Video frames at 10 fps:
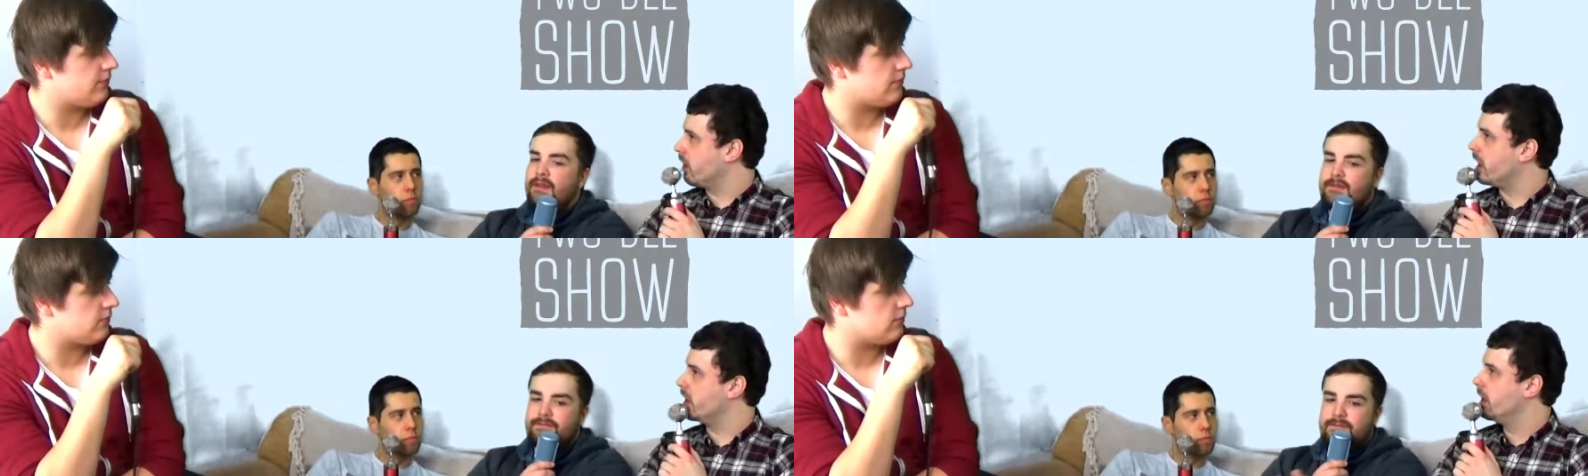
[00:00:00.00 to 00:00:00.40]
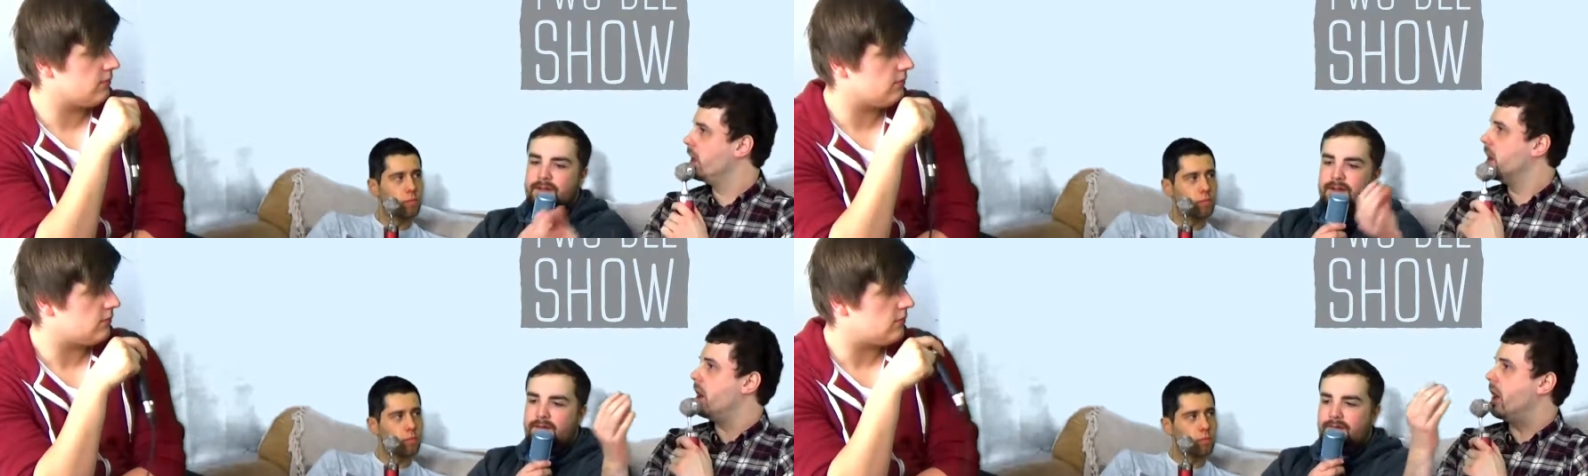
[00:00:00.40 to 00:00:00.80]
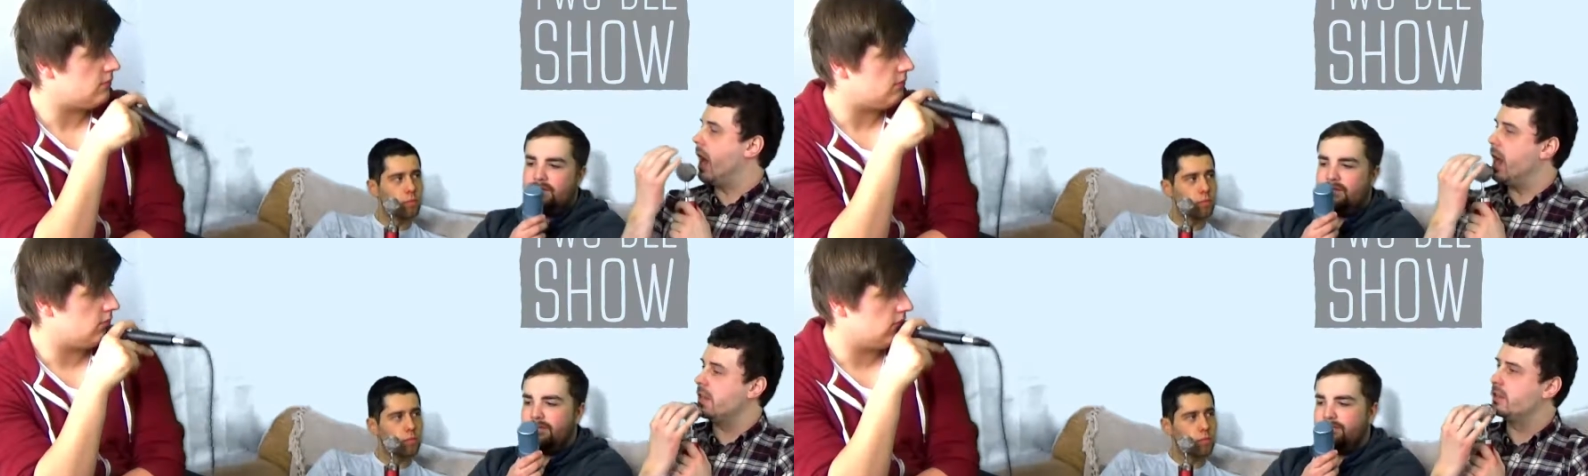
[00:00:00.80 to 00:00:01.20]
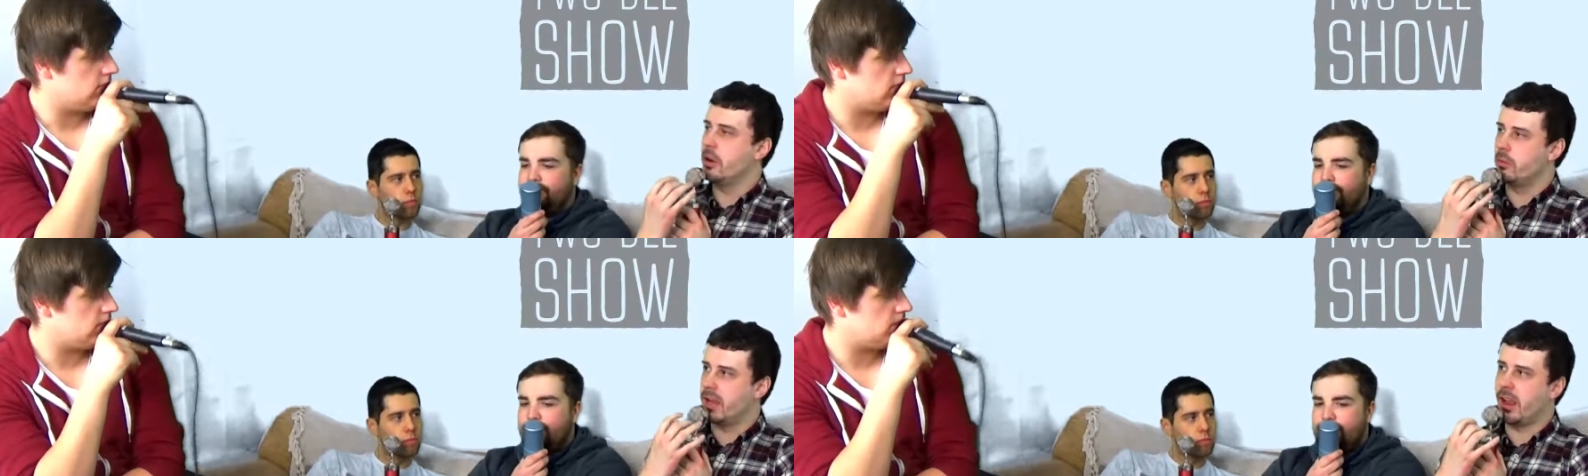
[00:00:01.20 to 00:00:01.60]
Speaker 1: right? Oh. I
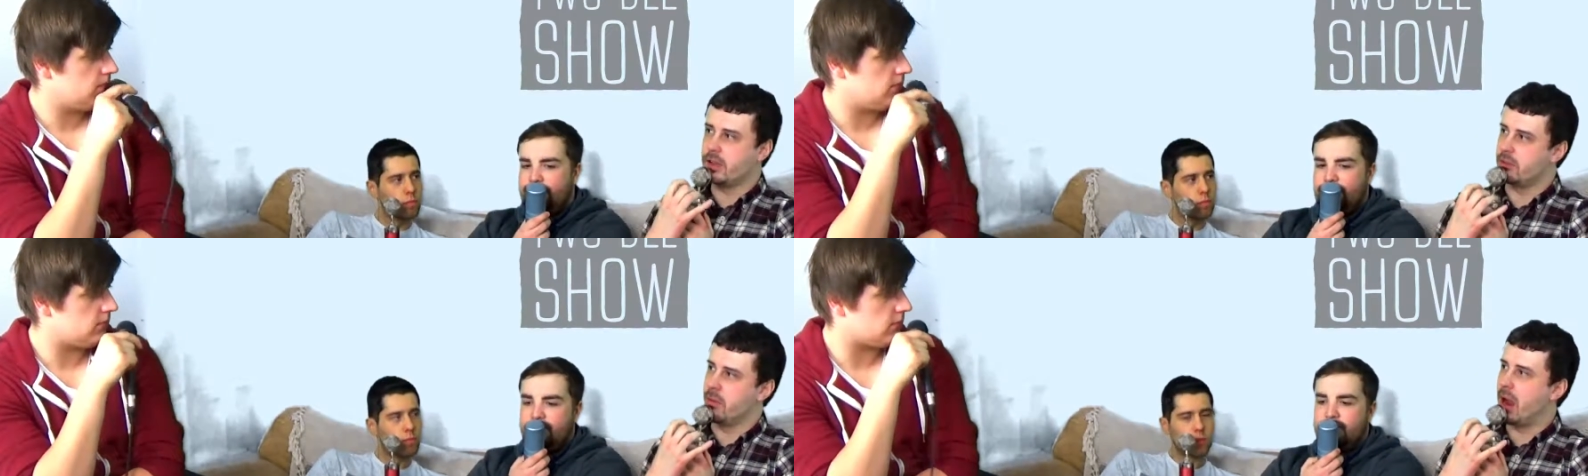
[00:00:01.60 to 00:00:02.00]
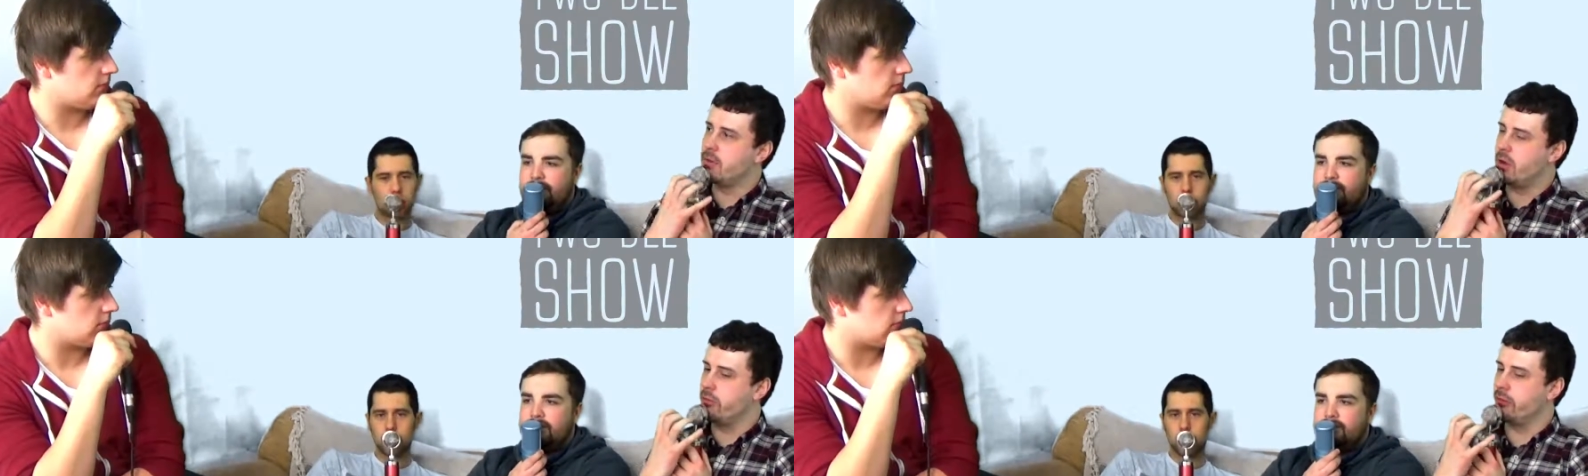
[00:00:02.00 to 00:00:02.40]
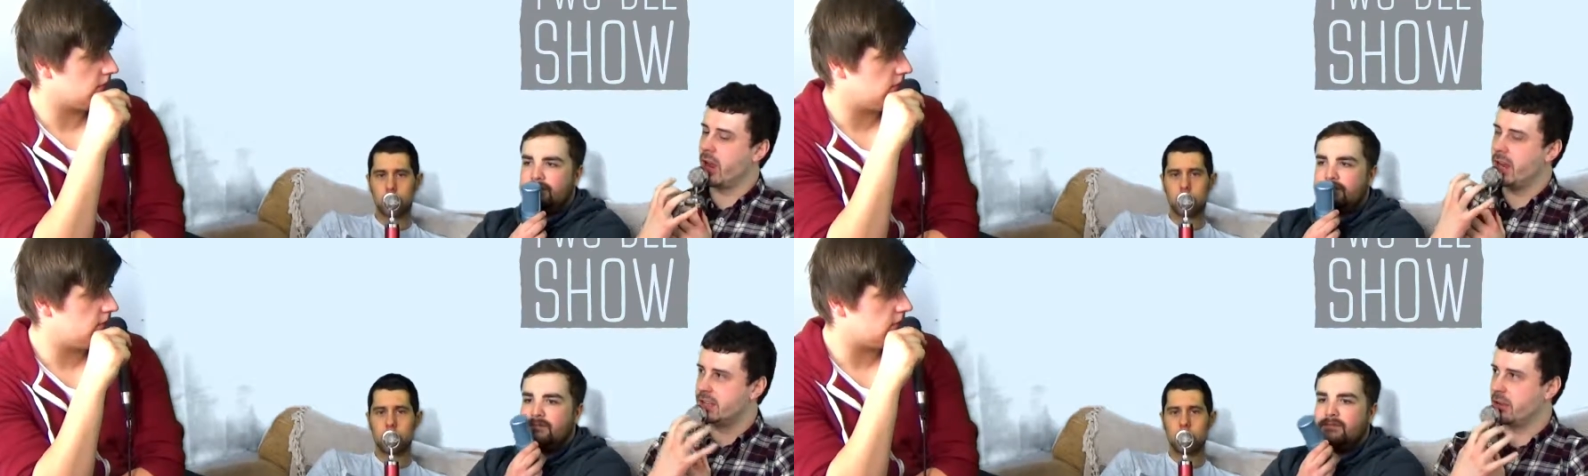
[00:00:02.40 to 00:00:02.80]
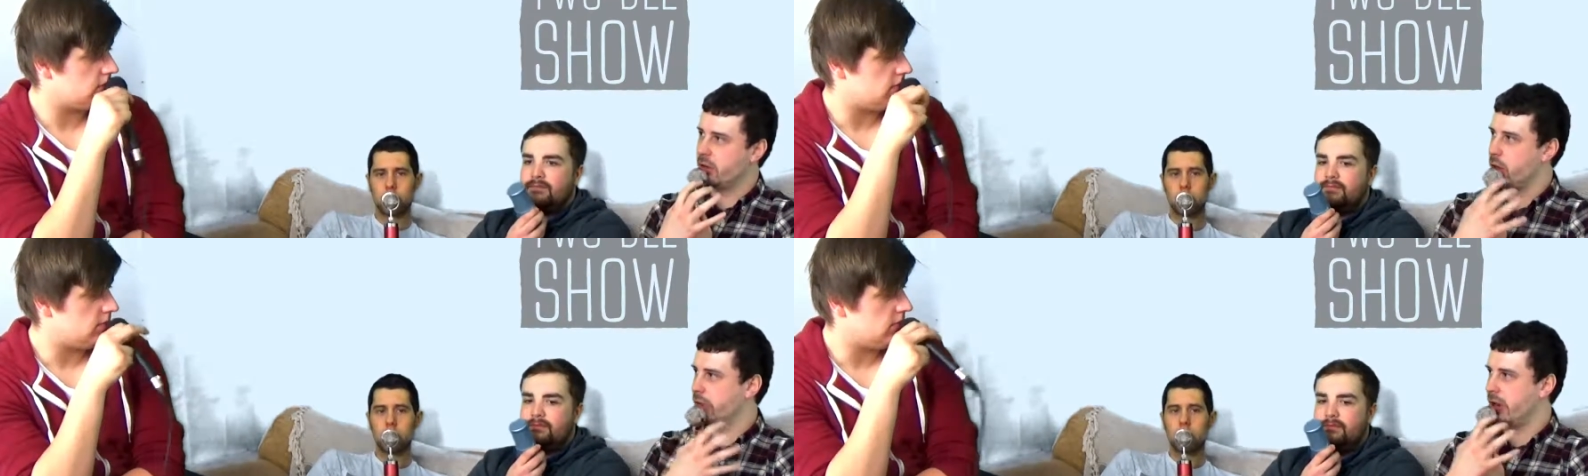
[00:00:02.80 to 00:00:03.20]
don't like ice cream. I would go for an ice
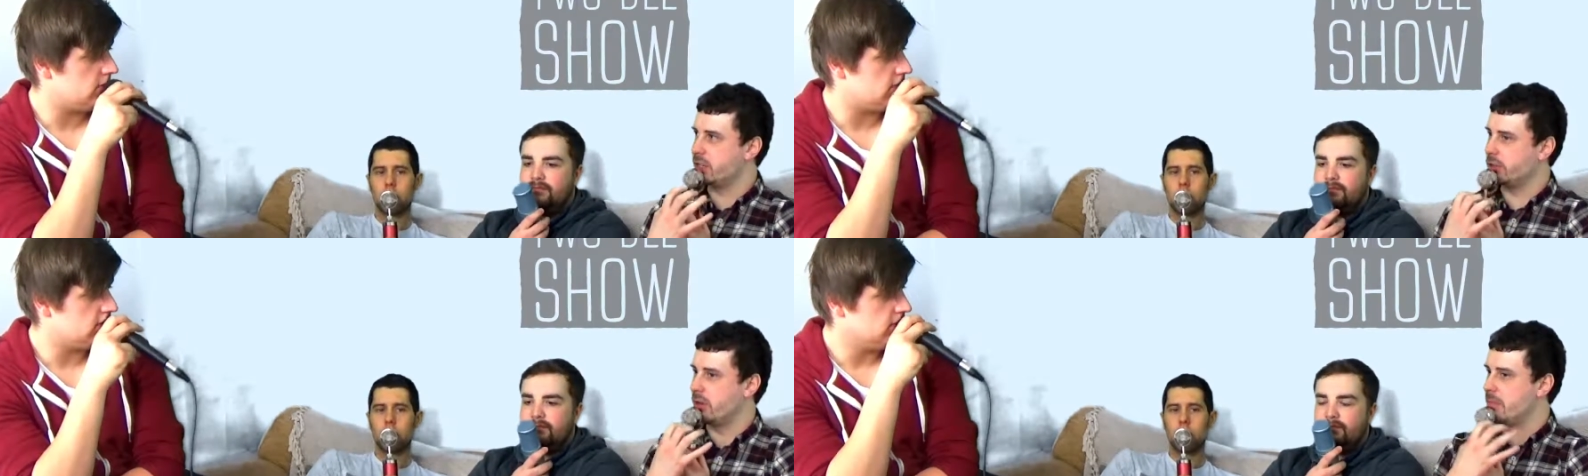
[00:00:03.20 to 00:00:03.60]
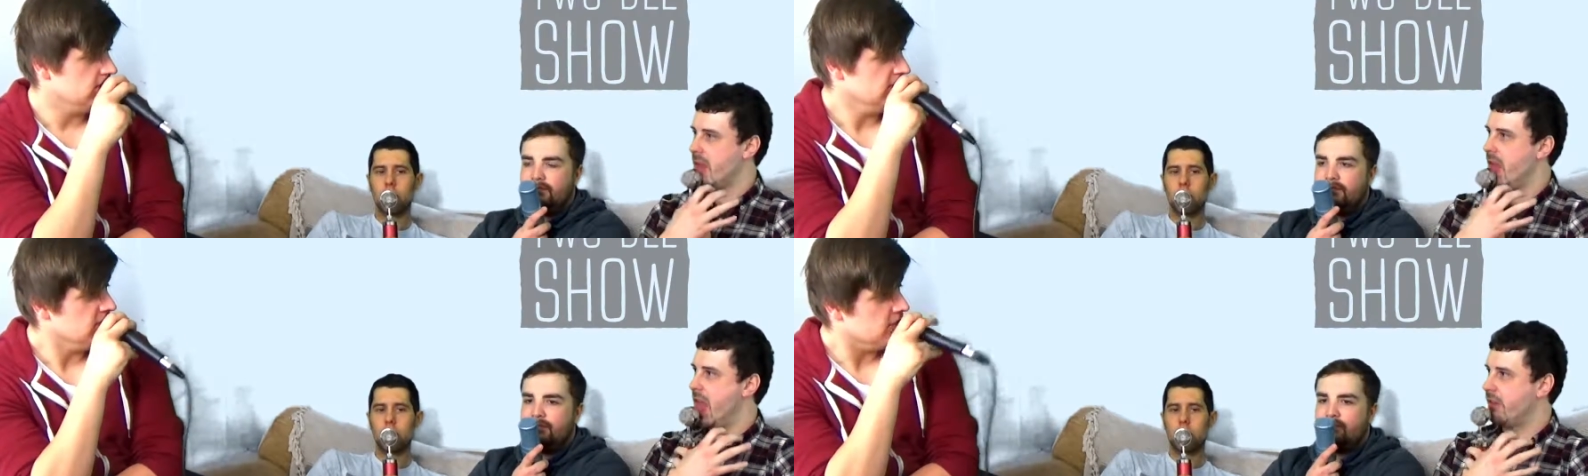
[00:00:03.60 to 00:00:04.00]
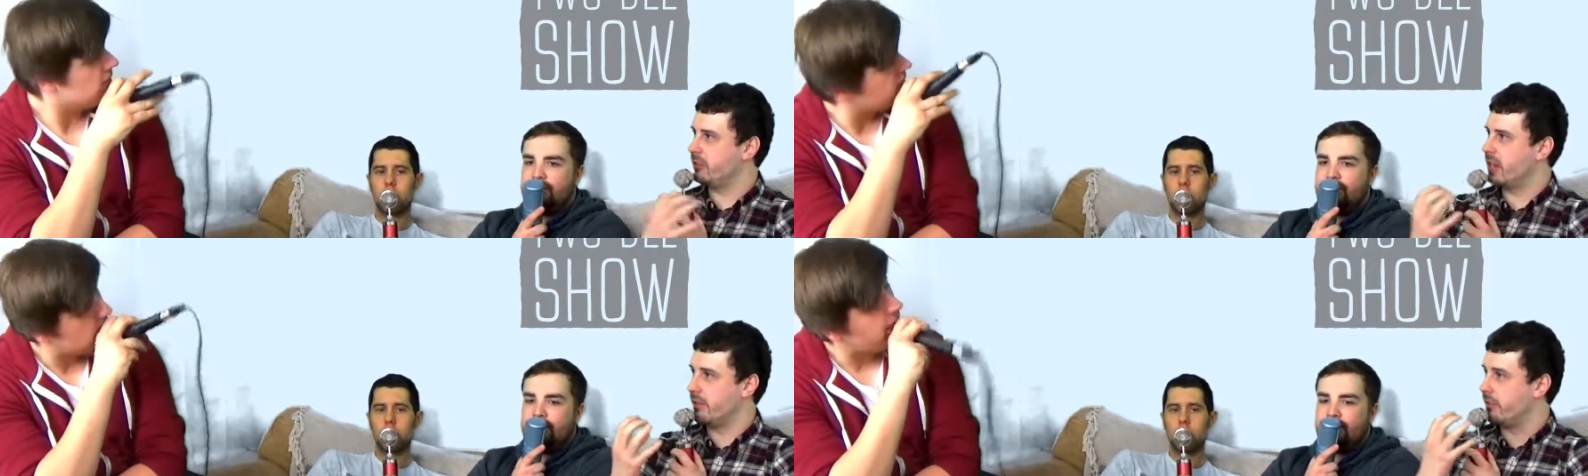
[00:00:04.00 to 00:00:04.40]
lolly over an ice cream every day of